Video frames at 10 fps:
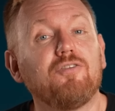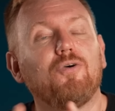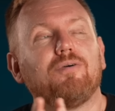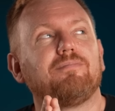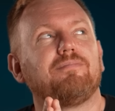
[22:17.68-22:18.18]

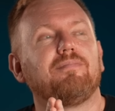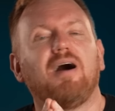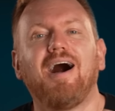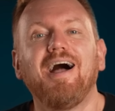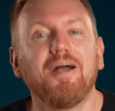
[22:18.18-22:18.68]
so
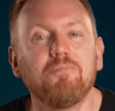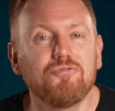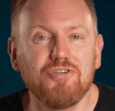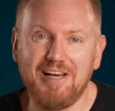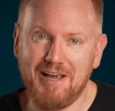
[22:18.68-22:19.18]
I
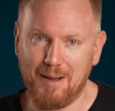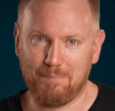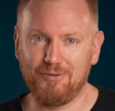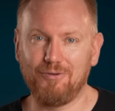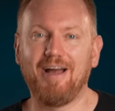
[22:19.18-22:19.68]
am really
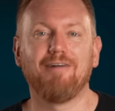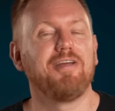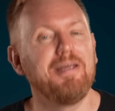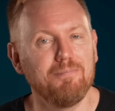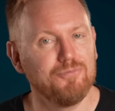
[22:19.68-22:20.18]
happy to have
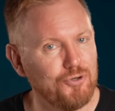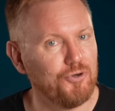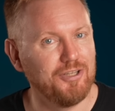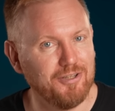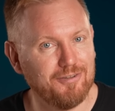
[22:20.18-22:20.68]
him
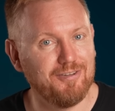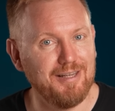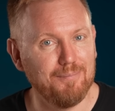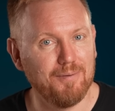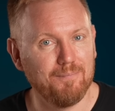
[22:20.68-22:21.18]
joining the
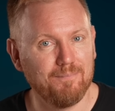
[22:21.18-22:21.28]
team.